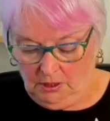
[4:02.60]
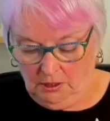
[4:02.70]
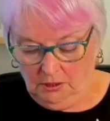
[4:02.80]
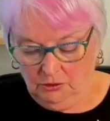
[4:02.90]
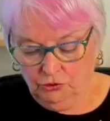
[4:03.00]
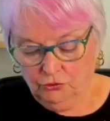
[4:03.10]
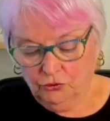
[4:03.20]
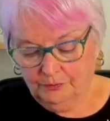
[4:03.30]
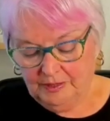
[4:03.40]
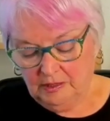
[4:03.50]
You
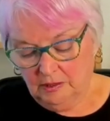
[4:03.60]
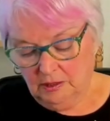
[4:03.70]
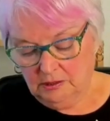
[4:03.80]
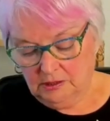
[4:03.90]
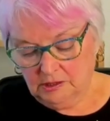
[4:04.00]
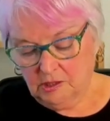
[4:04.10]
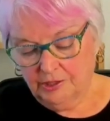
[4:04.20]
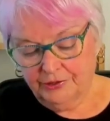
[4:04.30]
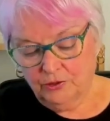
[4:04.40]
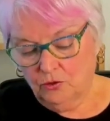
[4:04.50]
could be
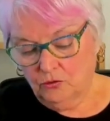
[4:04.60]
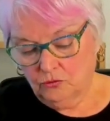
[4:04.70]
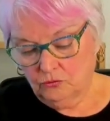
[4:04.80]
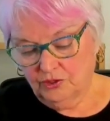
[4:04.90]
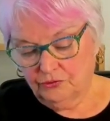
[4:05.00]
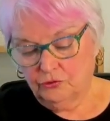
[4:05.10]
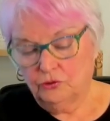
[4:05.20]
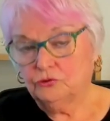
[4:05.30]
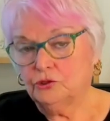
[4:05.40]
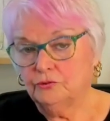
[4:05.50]
deciding on whether or
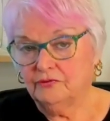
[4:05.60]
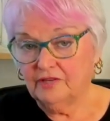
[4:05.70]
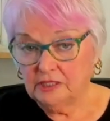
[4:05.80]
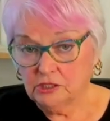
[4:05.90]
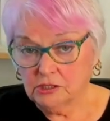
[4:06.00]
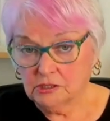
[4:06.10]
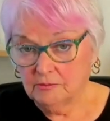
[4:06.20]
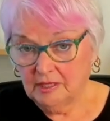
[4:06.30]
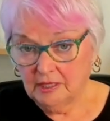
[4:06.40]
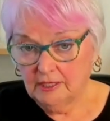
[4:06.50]
not to invest
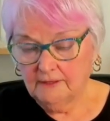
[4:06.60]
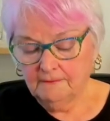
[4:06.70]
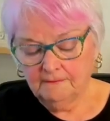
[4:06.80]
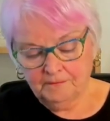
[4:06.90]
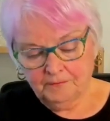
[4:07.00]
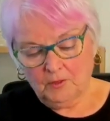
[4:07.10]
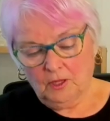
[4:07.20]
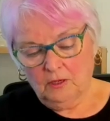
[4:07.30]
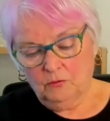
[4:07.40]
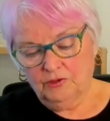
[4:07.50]
some money,
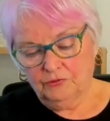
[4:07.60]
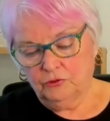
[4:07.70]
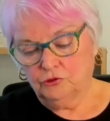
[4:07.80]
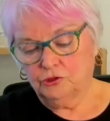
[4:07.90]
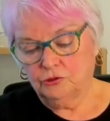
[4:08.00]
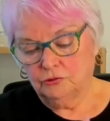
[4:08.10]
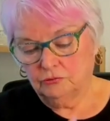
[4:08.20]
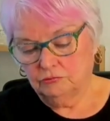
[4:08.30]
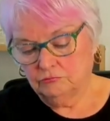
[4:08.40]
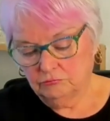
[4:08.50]
whether or not
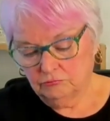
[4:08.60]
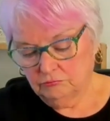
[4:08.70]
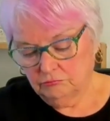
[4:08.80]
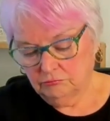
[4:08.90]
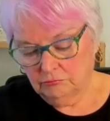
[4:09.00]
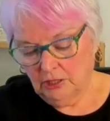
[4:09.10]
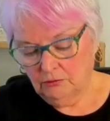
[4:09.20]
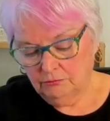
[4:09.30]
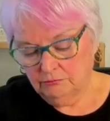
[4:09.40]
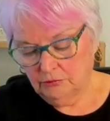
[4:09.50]
to help,